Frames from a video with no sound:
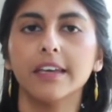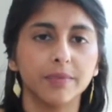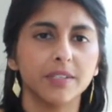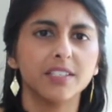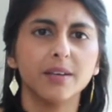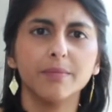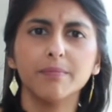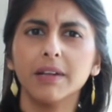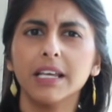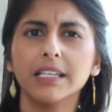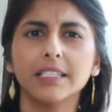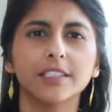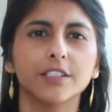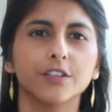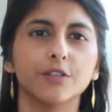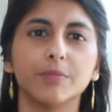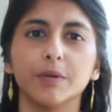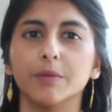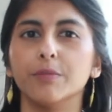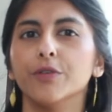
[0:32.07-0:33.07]
but some places
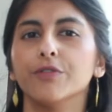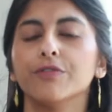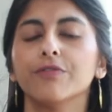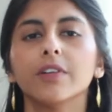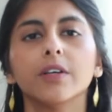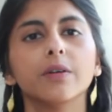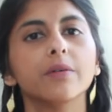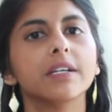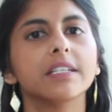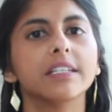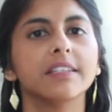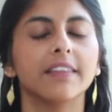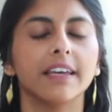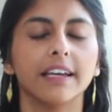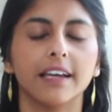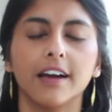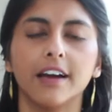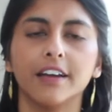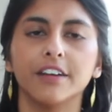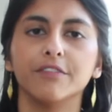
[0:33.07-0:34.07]
are a bit more fluid and
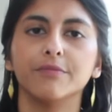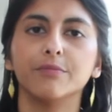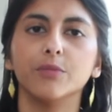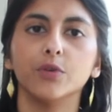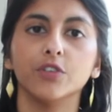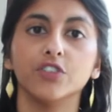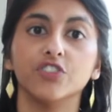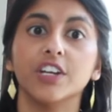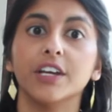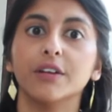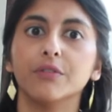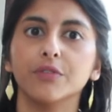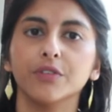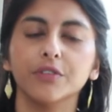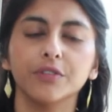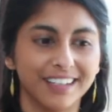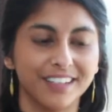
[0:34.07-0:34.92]
they're kind of more general.